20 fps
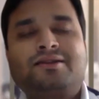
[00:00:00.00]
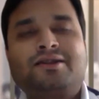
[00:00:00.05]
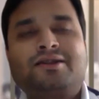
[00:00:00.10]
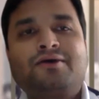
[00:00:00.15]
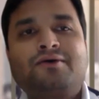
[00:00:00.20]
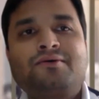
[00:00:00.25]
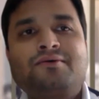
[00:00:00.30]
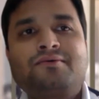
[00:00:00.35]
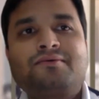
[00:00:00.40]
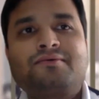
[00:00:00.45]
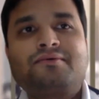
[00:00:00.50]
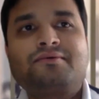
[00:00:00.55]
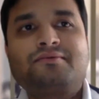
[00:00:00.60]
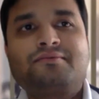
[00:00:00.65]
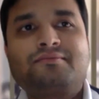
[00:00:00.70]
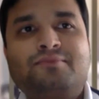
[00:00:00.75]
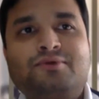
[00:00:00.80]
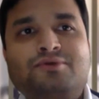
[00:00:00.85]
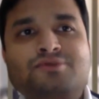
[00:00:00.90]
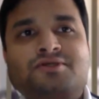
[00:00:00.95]
Now,
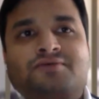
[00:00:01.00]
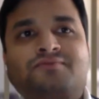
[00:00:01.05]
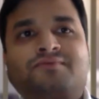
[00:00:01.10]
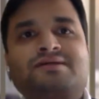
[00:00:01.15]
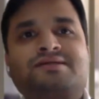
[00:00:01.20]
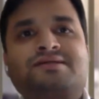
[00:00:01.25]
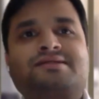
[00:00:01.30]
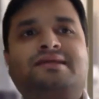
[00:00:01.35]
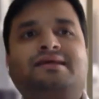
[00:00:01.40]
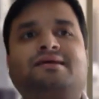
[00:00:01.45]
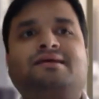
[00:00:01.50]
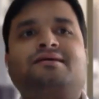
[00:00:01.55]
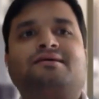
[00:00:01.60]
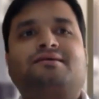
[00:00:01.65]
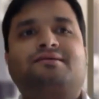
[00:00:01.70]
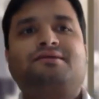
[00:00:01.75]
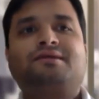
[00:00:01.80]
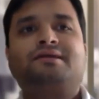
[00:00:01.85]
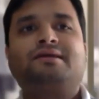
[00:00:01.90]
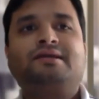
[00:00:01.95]
most of us take
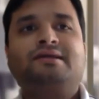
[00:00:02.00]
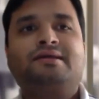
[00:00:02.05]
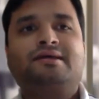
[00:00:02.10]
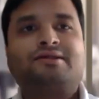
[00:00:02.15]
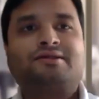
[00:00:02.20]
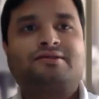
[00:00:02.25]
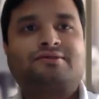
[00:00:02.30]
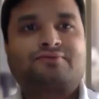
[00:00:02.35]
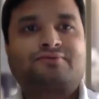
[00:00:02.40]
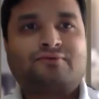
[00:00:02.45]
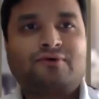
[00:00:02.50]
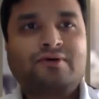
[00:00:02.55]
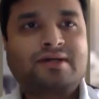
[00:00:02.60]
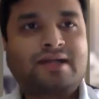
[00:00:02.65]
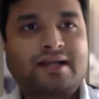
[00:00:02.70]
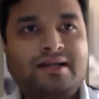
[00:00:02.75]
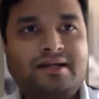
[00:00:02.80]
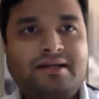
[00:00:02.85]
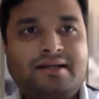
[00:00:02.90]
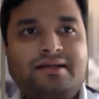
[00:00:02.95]
GDS for
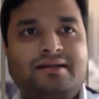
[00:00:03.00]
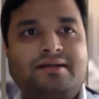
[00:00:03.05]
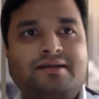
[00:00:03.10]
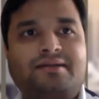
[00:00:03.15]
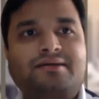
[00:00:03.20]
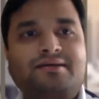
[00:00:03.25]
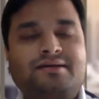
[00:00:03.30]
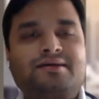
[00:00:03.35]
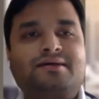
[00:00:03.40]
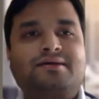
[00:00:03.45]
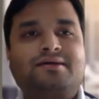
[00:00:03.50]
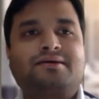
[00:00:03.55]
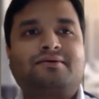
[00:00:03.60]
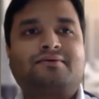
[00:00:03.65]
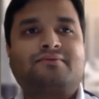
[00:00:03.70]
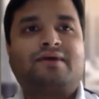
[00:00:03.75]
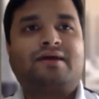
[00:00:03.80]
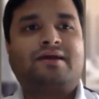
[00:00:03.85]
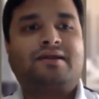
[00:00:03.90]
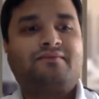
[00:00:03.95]
granted
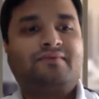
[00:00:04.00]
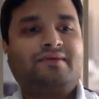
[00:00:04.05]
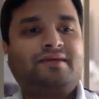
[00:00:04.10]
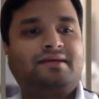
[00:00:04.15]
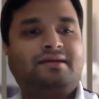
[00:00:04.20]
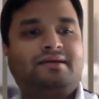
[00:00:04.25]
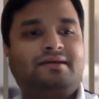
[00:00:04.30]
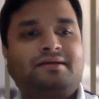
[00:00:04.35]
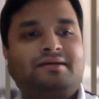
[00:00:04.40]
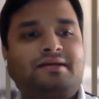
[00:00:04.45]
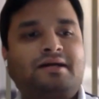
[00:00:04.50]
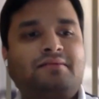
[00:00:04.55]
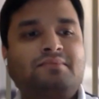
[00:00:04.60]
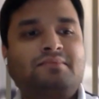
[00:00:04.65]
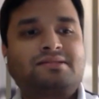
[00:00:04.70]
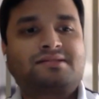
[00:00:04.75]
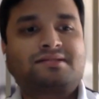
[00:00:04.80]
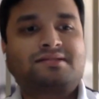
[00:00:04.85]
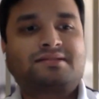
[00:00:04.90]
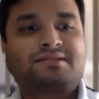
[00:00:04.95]
while we run our
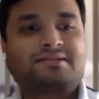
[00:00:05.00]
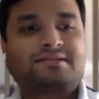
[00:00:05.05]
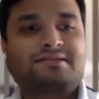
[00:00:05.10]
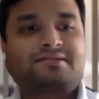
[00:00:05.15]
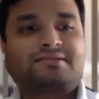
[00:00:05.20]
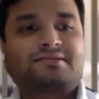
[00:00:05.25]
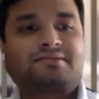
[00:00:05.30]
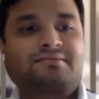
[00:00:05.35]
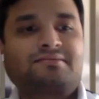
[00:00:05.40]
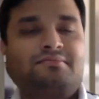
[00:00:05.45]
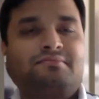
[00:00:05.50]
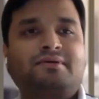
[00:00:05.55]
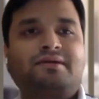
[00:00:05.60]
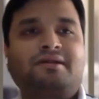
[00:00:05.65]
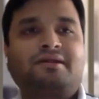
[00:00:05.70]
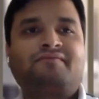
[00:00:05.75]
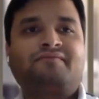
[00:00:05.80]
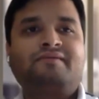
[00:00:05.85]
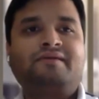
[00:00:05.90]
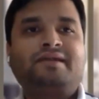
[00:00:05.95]
businesses.
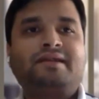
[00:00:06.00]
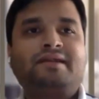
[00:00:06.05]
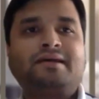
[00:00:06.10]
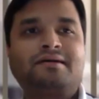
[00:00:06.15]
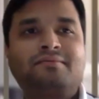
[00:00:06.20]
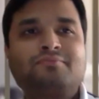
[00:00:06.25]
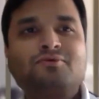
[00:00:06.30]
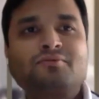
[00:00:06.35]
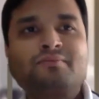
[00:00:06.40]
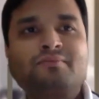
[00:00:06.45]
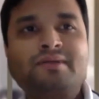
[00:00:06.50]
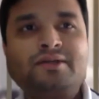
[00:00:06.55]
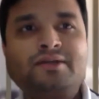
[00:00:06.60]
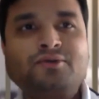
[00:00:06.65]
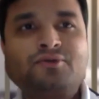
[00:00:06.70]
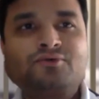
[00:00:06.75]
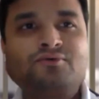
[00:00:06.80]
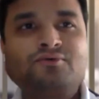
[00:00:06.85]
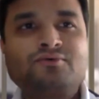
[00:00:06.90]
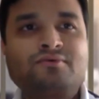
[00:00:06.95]
But if we take a
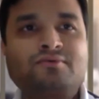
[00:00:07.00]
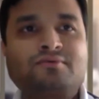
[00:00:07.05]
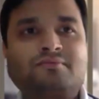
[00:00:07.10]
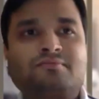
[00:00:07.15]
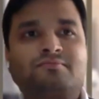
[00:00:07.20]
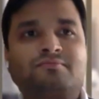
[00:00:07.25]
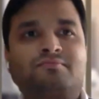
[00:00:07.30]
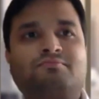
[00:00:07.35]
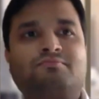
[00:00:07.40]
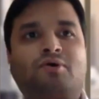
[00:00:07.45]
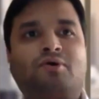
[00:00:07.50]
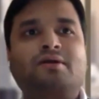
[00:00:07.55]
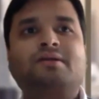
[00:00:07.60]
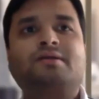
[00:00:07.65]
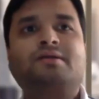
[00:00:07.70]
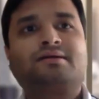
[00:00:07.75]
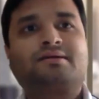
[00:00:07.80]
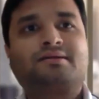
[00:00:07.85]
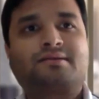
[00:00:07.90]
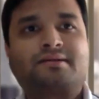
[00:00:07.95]
moment to
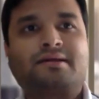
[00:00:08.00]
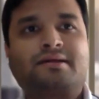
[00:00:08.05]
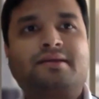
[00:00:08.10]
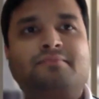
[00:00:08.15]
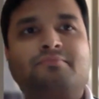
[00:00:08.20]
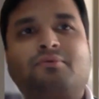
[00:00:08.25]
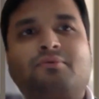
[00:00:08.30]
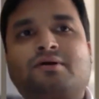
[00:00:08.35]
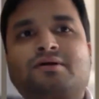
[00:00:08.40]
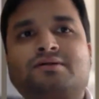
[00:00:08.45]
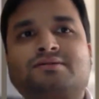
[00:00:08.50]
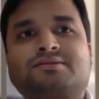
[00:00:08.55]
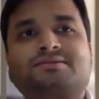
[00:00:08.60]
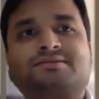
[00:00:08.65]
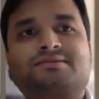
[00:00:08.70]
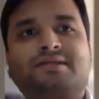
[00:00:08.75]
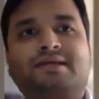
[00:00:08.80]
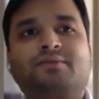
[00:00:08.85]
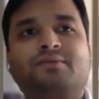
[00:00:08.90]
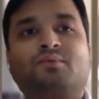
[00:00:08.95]
ponder and pause
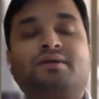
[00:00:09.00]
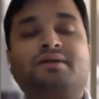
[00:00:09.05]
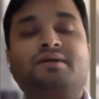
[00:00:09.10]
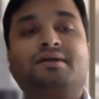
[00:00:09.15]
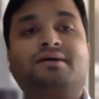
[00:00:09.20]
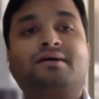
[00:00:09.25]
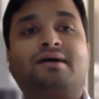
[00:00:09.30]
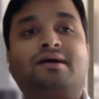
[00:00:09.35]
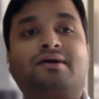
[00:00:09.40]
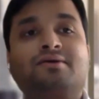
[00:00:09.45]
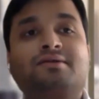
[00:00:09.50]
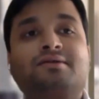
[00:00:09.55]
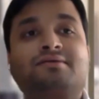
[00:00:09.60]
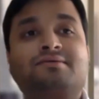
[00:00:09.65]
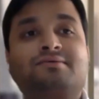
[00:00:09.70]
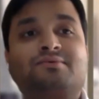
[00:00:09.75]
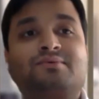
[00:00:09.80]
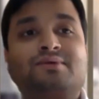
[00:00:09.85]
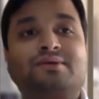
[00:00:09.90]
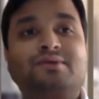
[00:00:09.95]
and wonder how
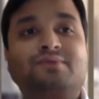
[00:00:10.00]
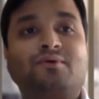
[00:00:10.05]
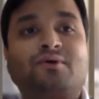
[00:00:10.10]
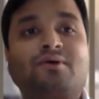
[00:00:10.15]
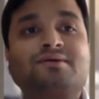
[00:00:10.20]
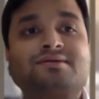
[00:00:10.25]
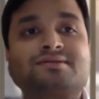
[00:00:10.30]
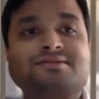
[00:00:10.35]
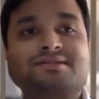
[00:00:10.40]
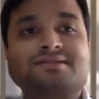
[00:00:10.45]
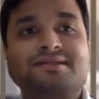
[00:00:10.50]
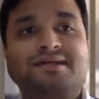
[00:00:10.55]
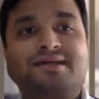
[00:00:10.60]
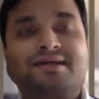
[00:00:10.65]
the world was